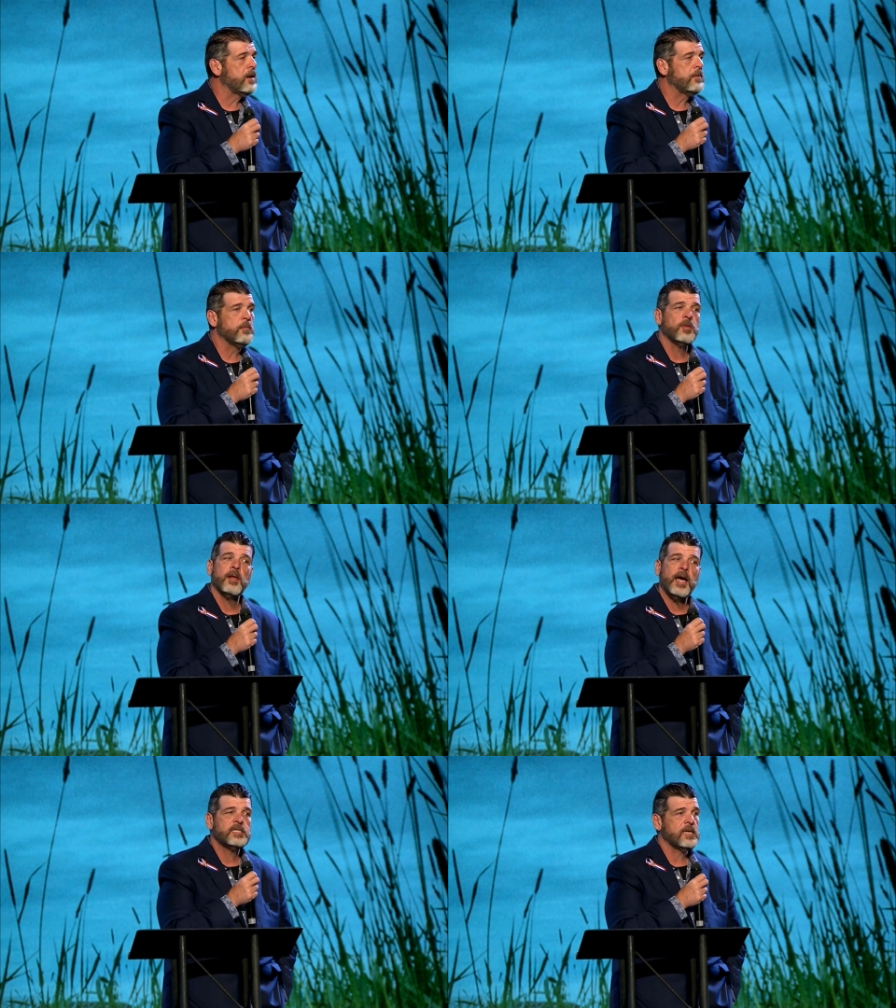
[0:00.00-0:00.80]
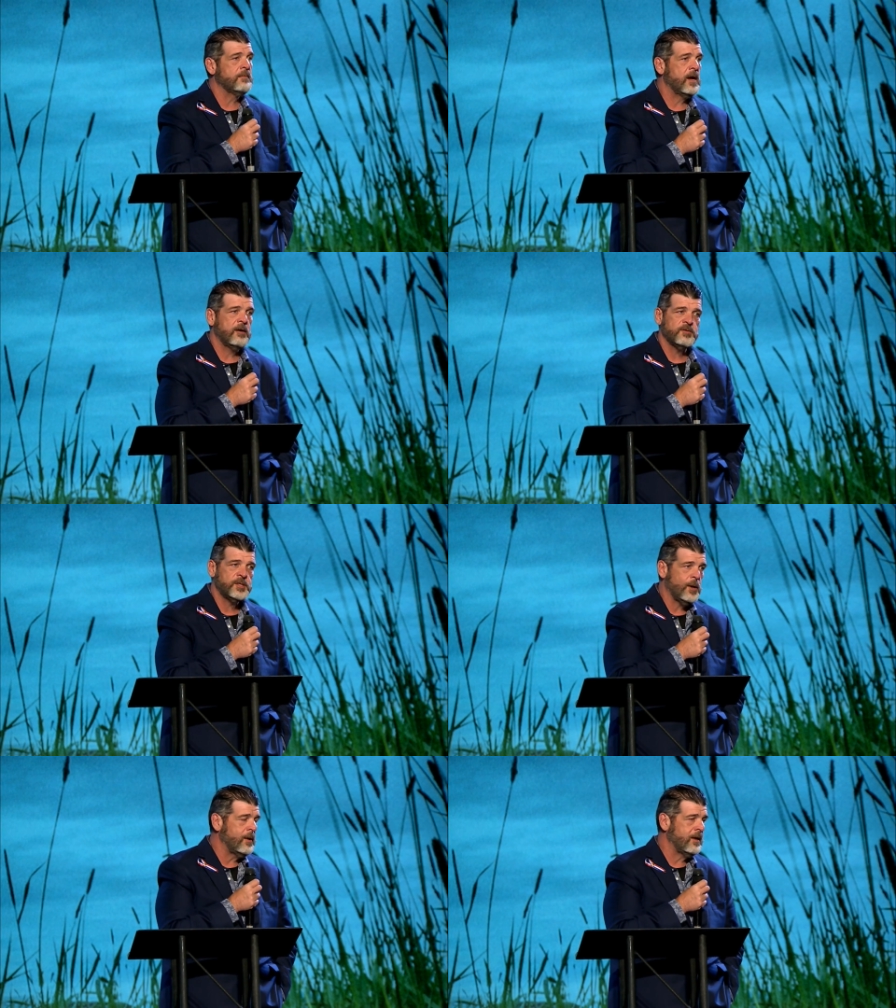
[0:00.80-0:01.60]
I remember the last time I ever
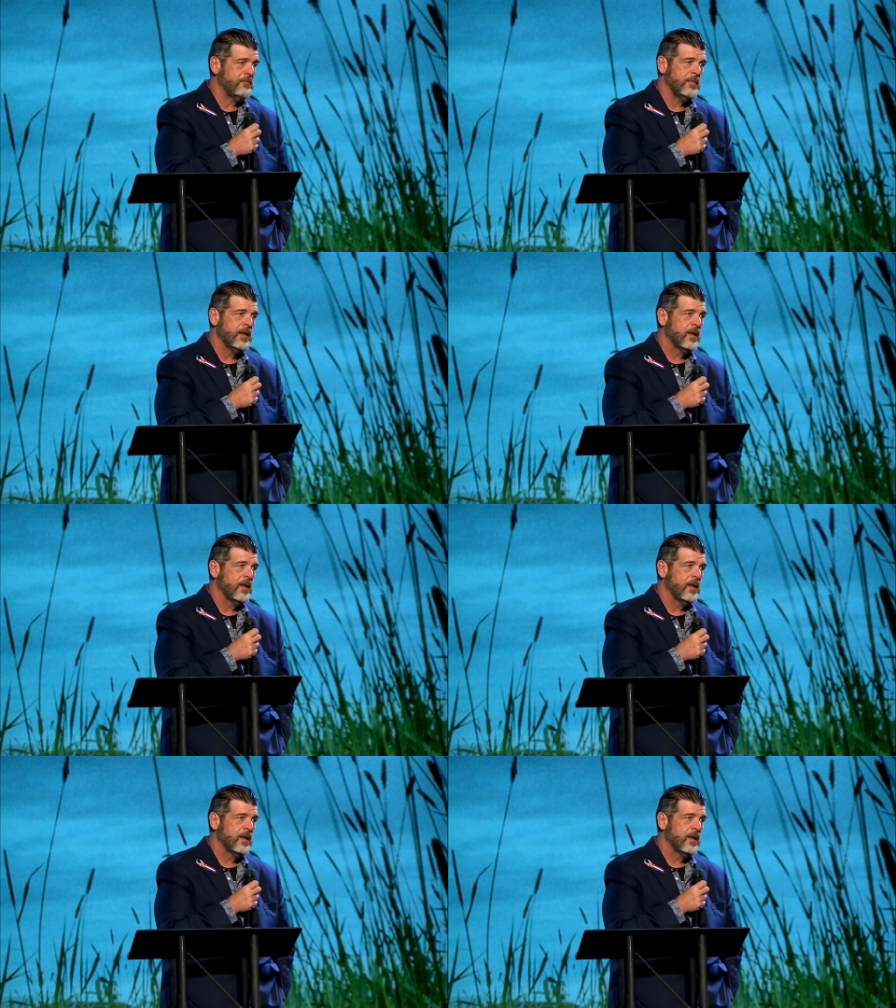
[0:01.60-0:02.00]
saw him.